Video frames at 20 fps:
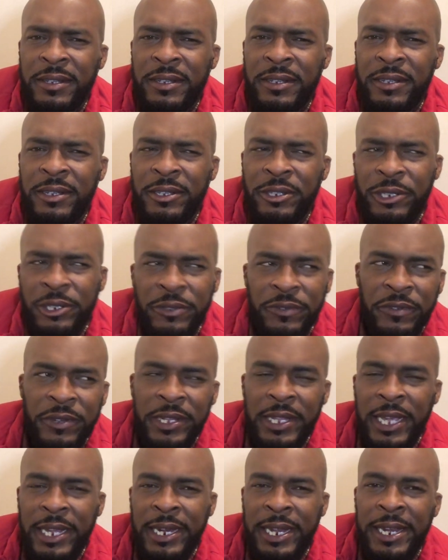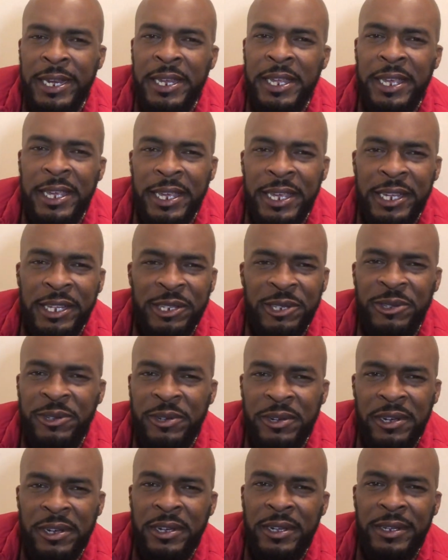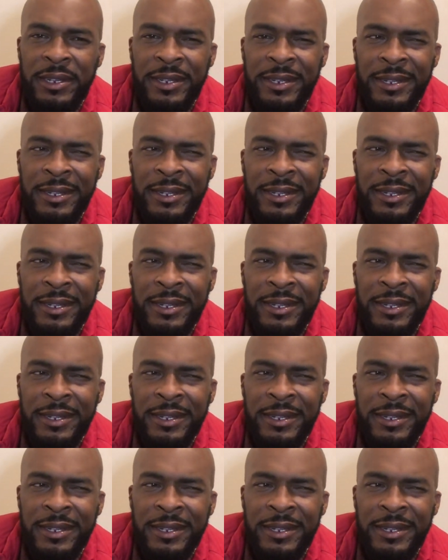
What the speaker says: Cause you feel like that nigga hit too hard.